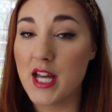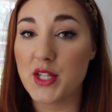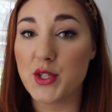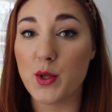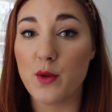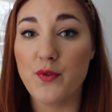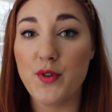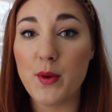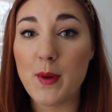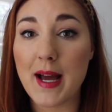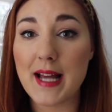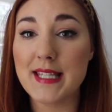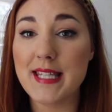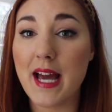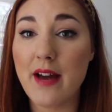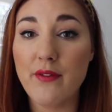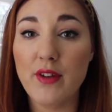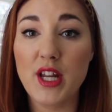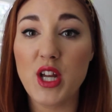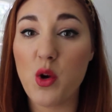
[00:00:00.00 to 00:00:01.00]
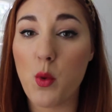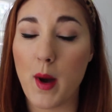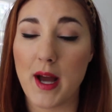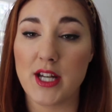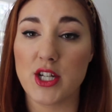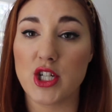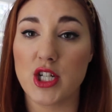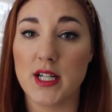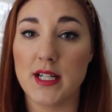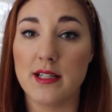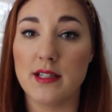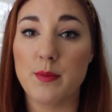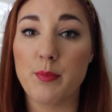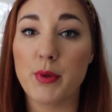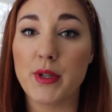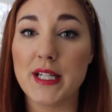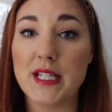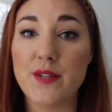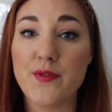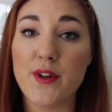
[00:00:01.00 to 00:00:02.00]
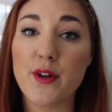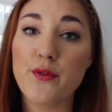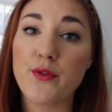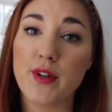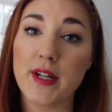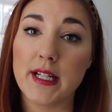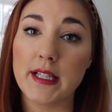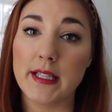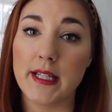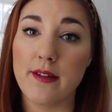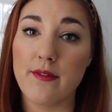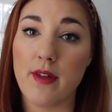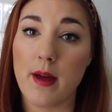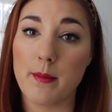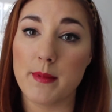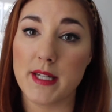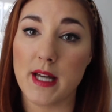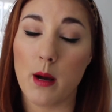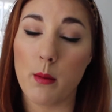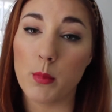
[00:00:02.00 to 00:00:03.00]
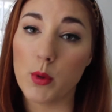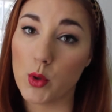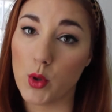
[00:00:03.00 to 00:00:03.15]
So if you guys have any questions, please feel free to leave them down